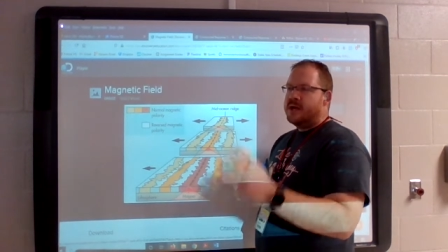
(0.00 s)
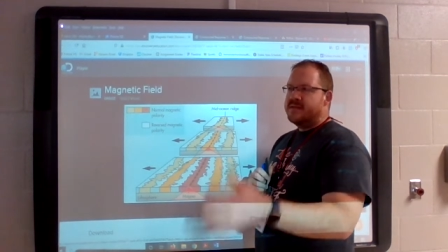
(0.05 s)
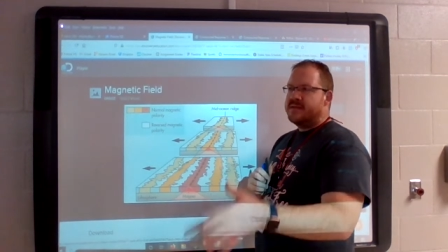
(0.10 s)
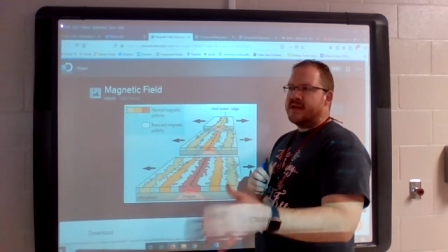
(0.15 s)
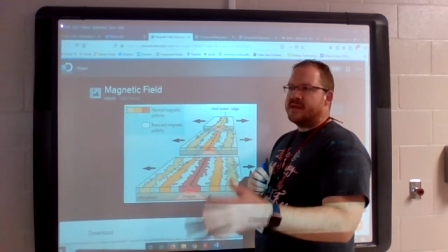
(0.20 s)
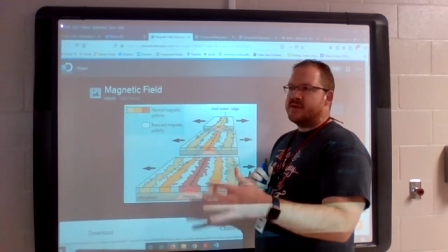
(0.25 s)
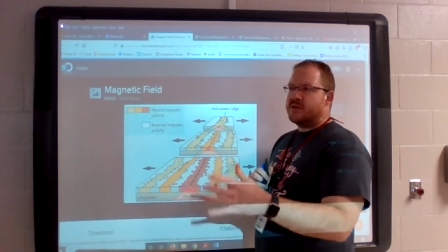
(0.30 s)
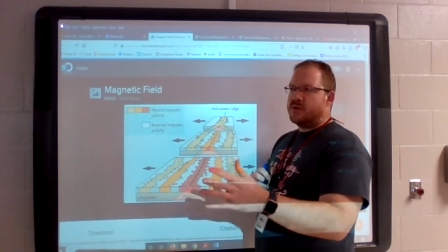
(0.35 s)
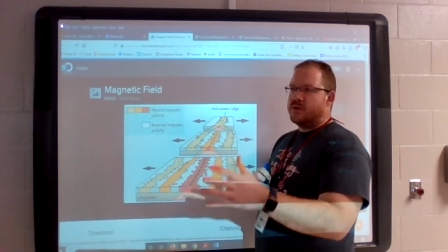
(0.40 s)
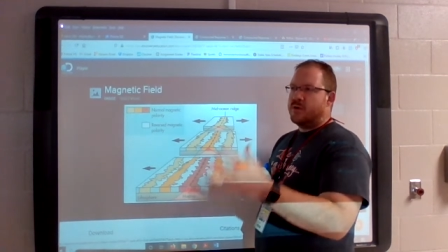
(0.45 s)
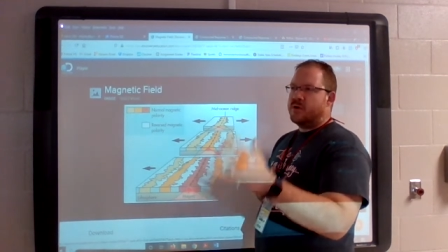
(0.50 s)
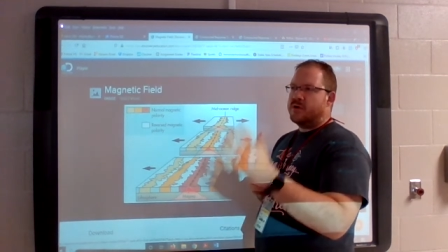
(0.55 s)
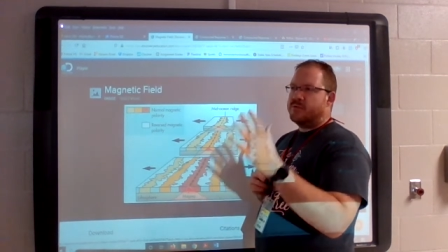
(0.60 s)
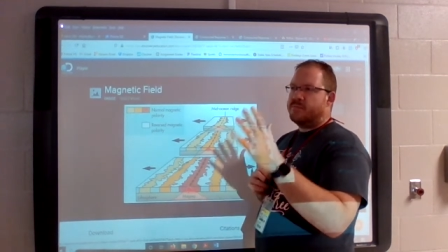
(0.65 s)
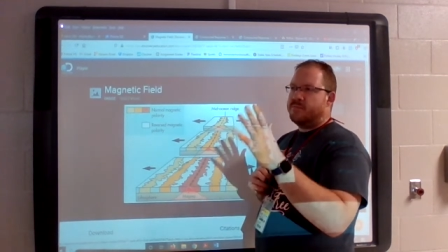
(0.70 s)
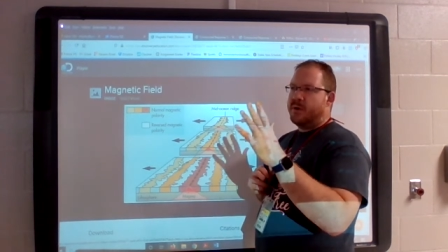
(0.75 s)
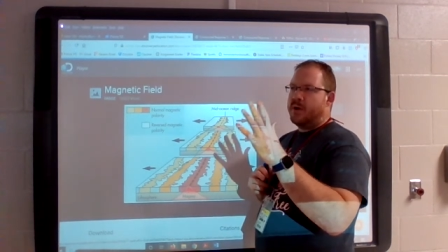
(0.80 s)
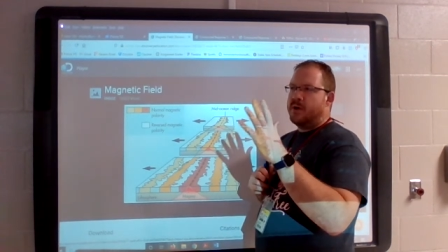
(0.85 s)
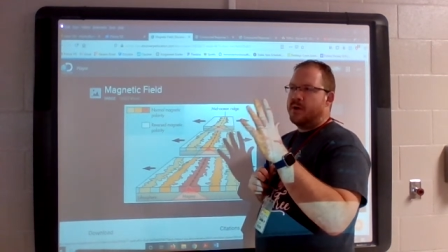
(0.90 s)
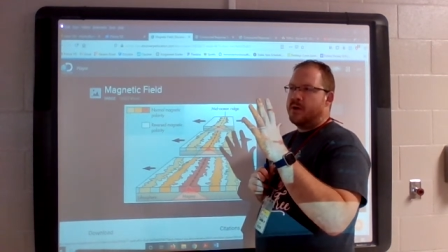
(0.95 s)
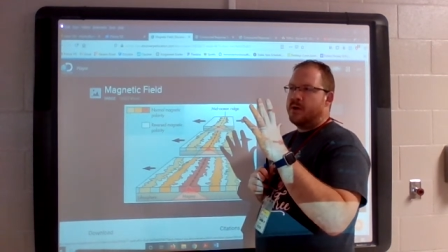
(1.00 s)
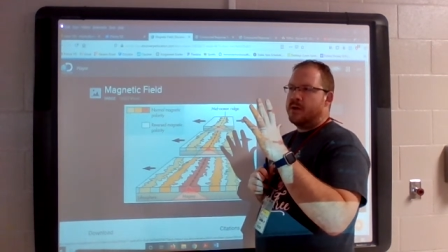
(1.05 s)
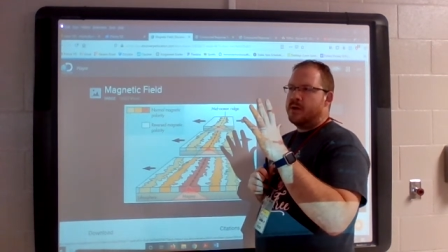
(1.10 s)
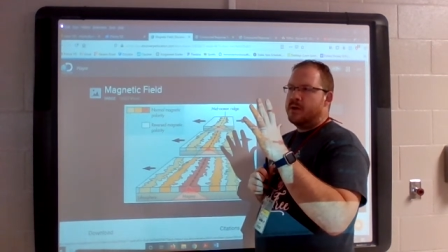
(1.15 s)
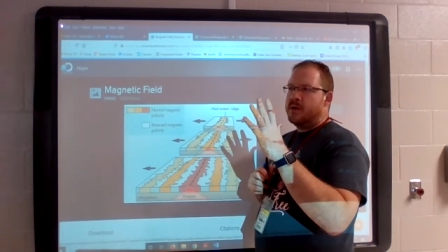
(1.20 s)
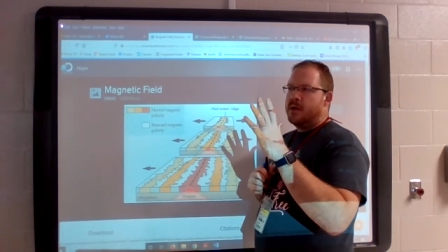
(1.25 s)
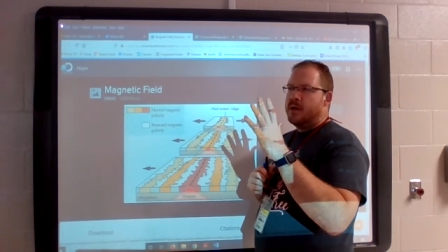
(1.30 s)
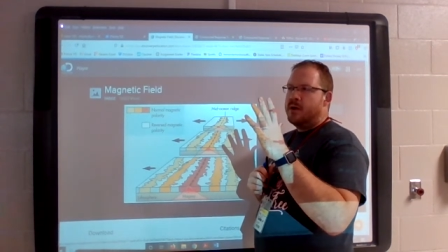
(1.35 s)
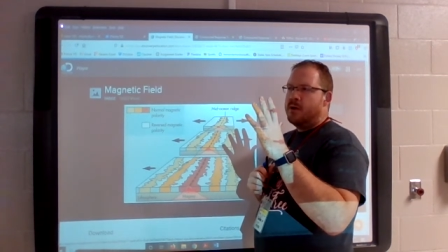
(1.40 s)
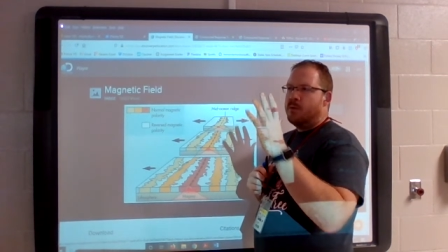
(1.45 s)
that the North
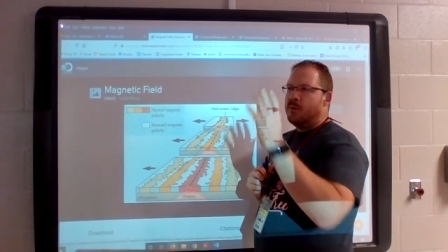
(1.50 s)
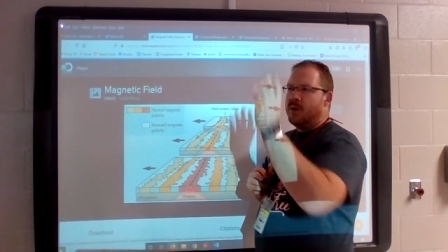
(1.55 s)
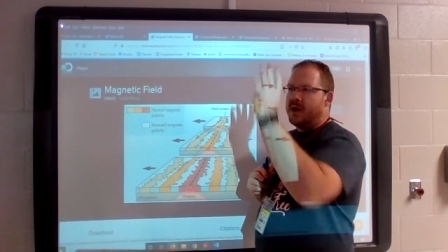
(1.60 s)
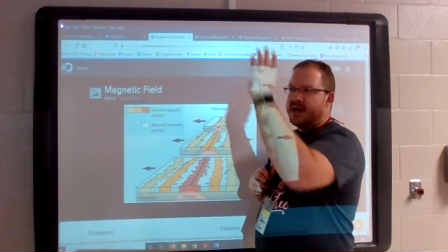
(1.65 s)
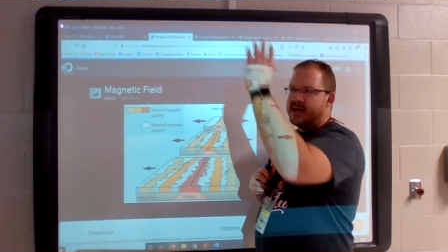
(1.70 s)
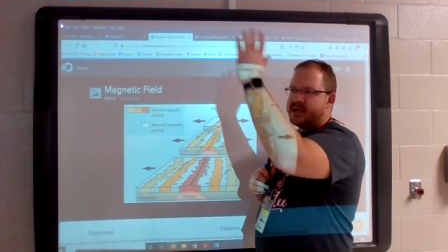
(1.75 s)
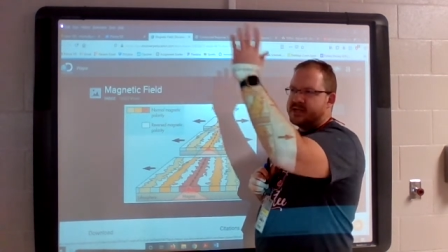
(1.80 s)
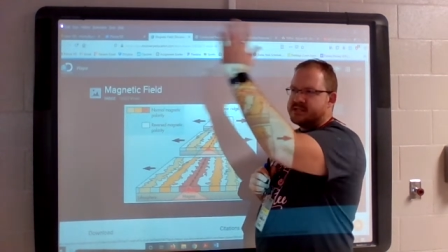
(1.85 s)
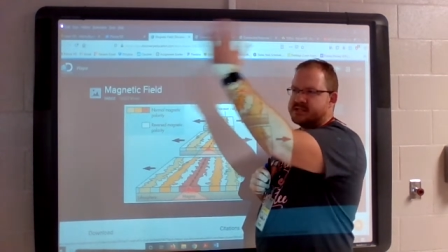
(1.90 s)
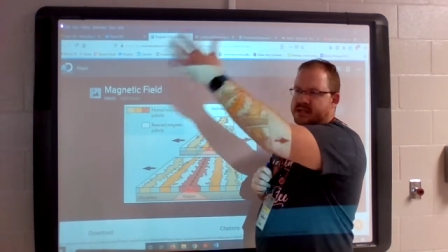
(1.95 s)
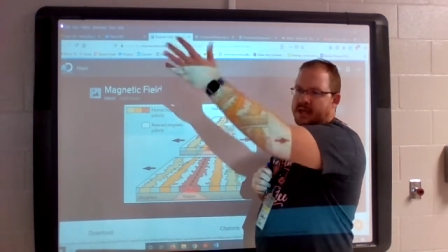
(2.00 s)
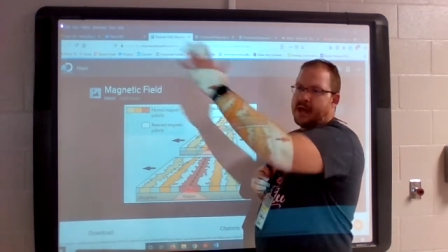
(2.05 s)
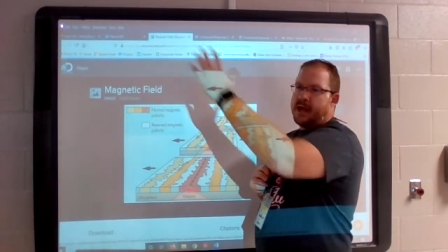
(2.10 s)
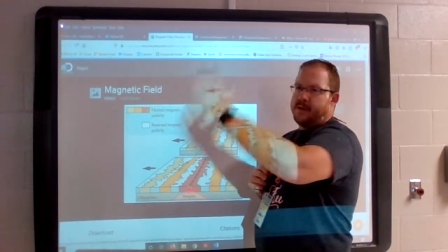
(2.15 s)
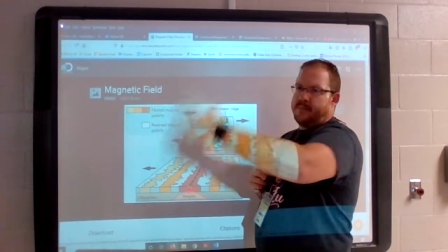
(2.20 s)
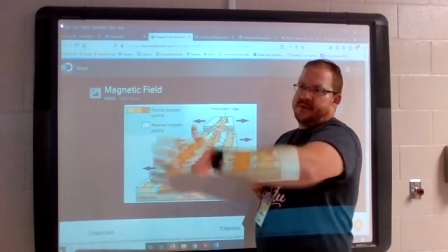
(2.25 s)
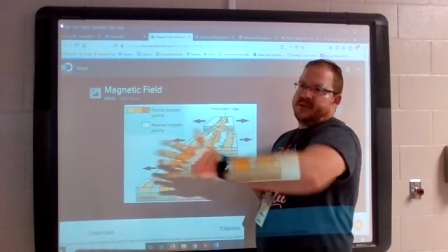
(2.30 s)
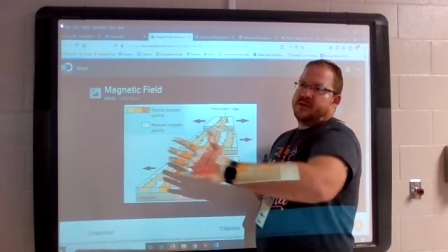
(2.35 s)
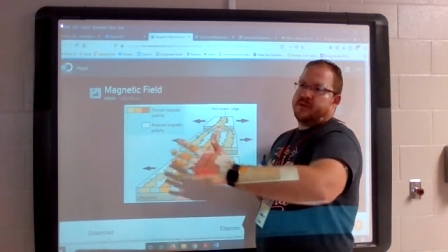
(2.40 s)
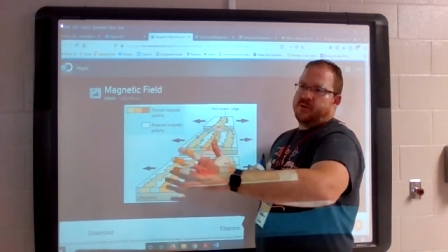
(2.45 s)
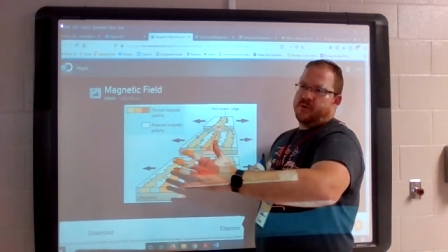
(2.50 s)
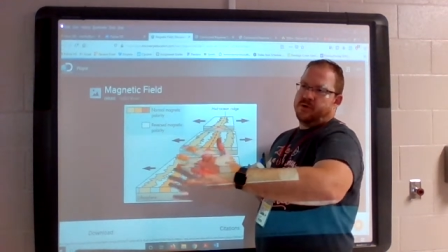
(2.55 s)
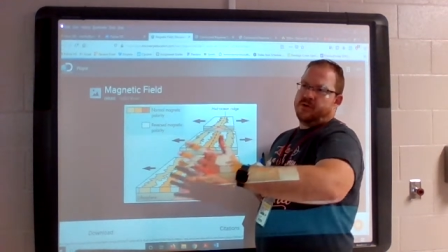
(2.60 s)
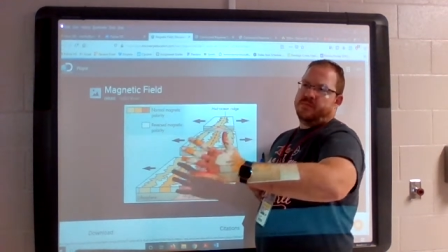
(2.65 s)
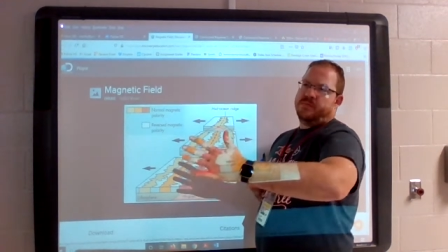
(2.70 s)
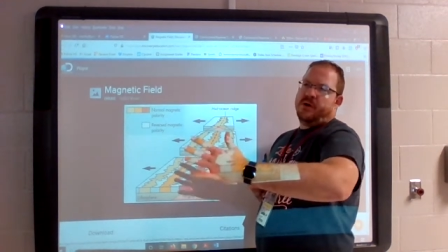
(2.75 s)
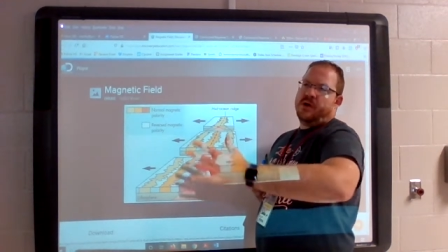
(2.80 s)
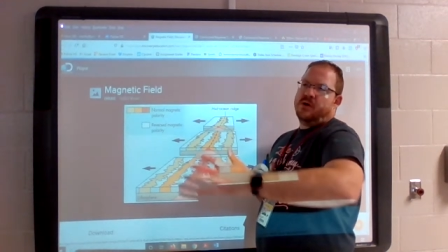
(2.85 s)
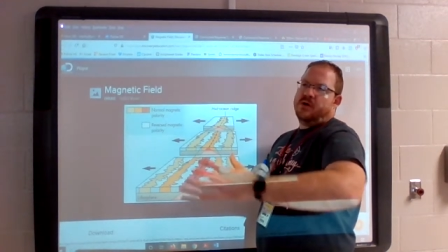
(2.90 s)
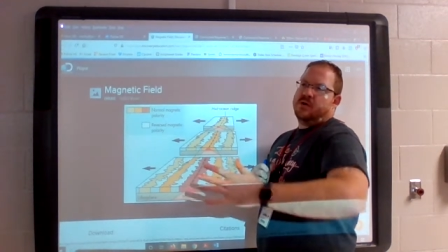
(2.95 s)
Pole was up at the North
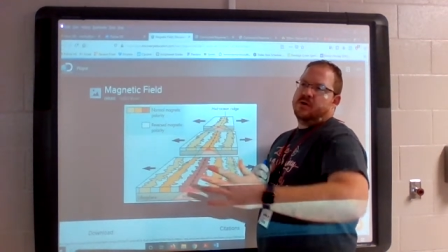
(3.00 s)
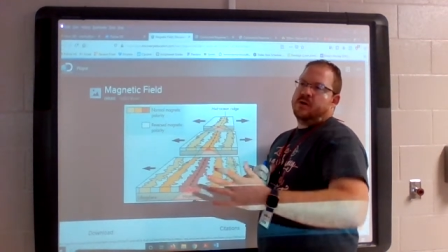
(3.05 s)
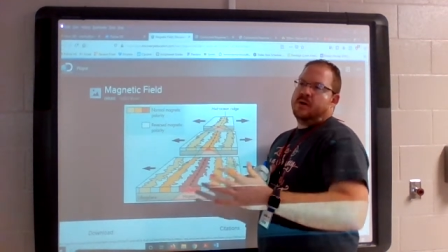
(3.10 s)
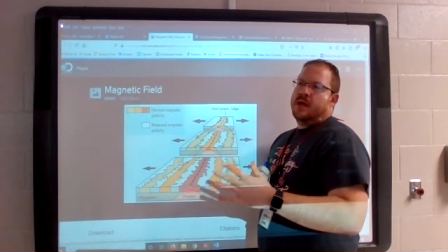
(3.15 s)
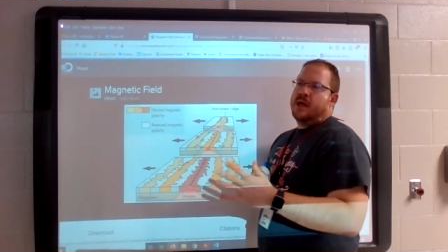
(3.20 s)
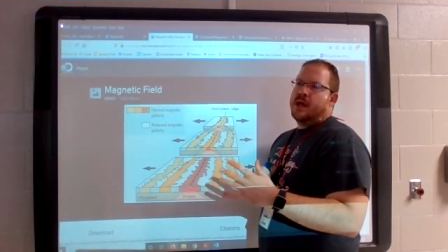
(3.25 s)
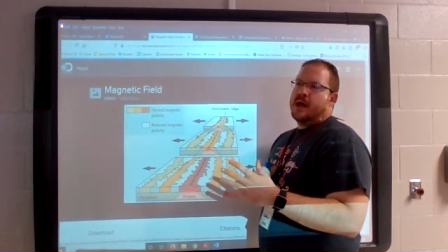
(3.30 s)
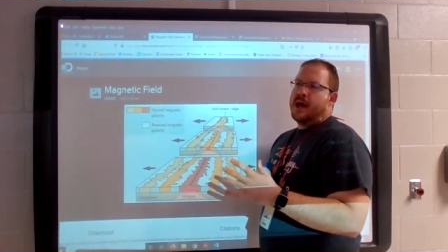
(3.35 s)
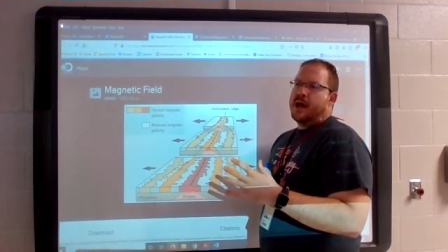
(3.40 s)
Pole,